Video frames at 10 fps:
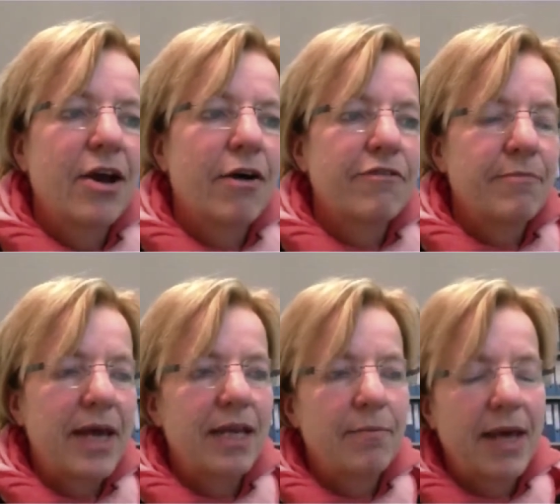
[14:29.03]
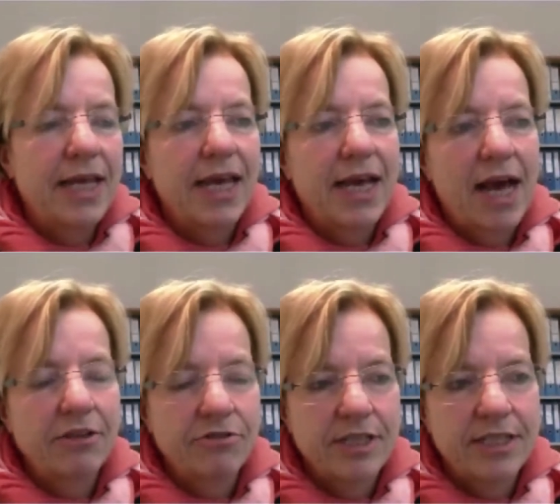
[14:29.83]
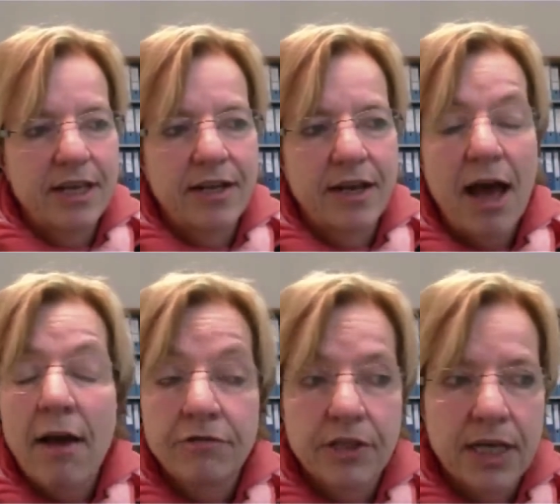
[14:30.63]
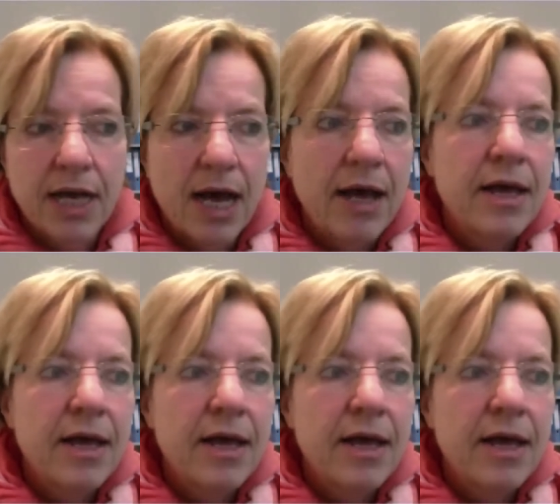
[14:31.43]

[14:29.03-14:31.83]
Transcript: of many, many countries in Africa,